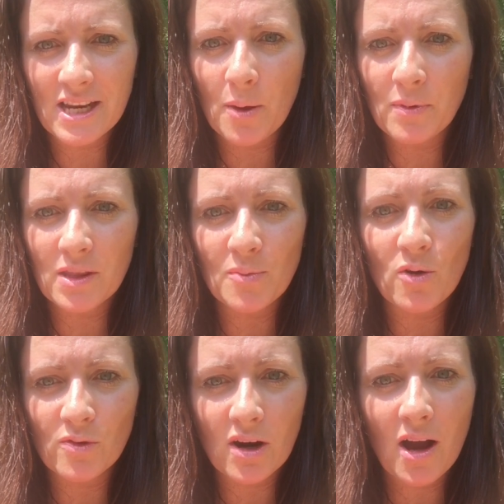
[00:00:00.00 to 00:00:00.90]
and helping them
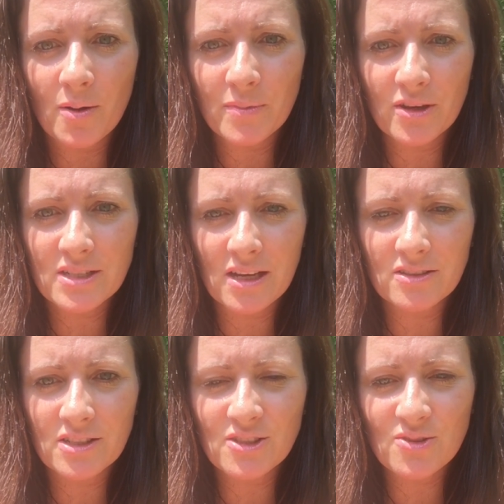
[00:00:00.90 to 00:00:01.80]
overcome their
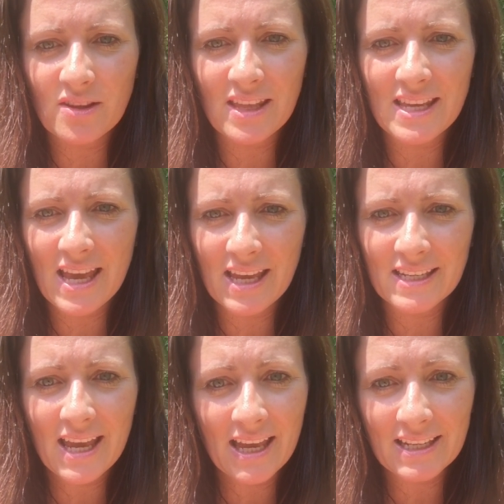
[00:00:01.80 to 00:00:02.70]
challenges so that they
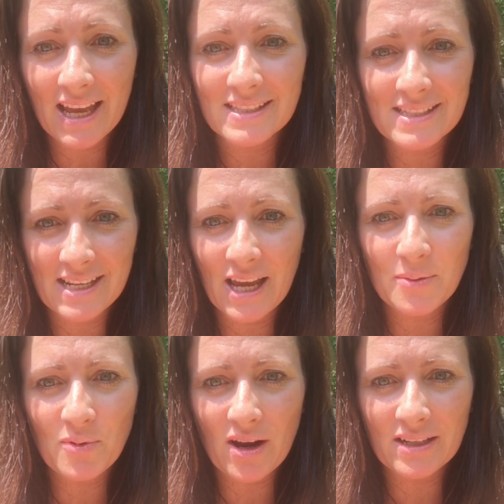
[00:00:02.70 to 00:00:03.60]
can get and
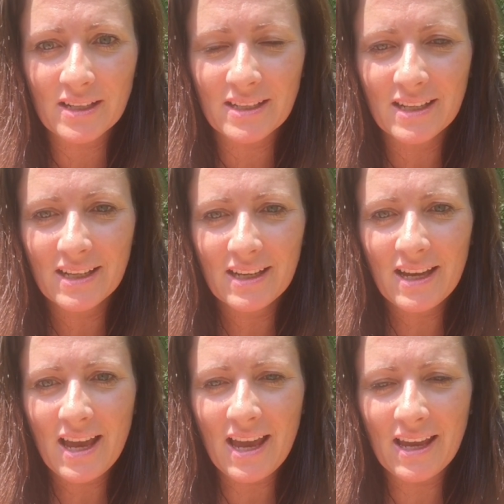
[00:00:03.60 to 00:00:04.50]
stay pregnant.
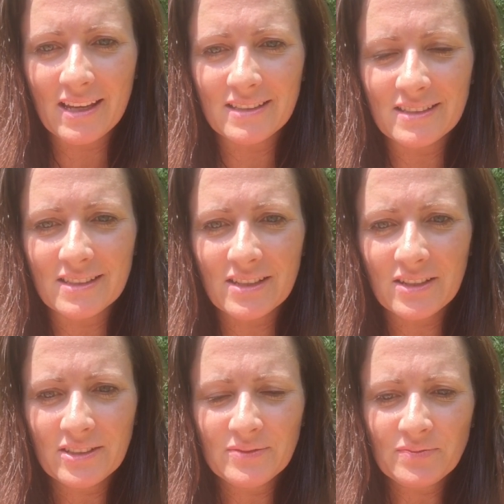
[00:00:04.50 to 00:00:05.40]
And
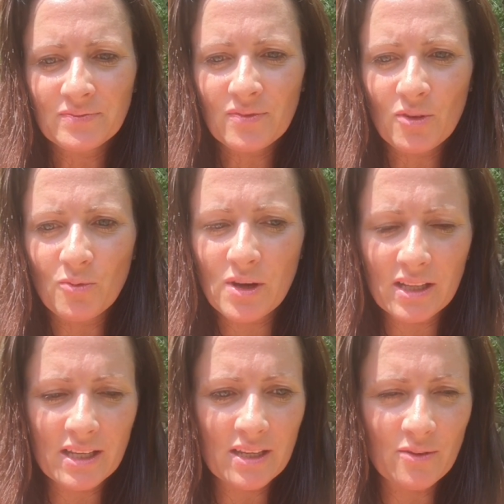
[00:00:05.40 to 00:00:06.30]

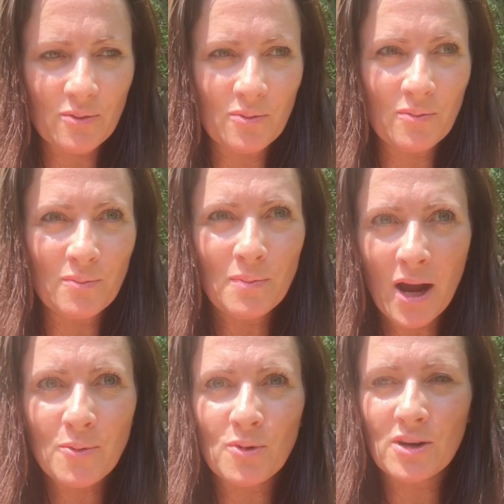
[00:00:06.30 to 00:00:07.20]
really,
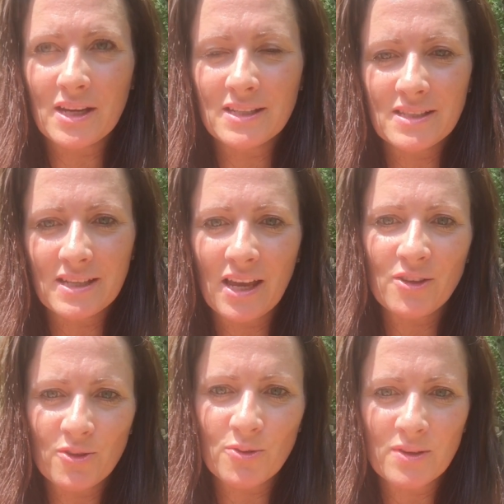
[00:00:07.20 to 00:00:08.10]
my work is to get
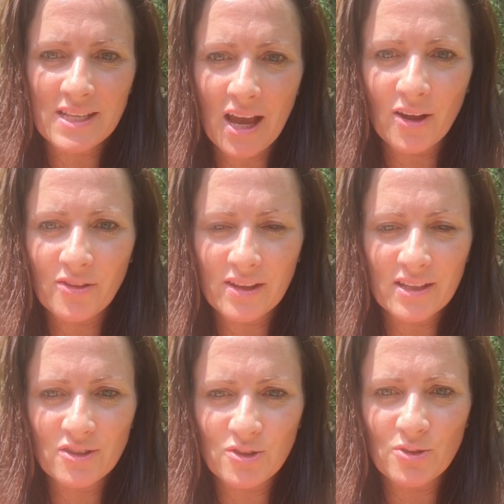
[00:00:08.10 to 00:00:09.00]
you as
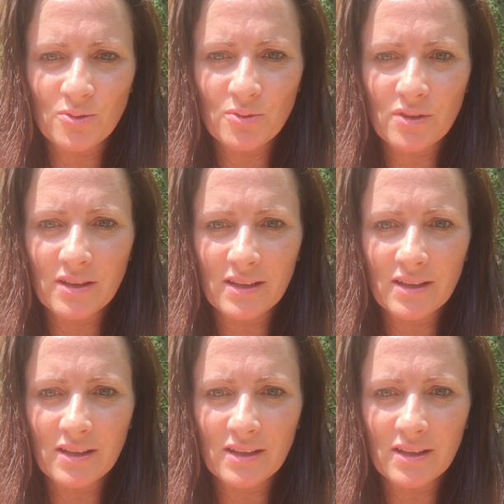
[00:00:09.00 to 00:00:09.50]
healthy as you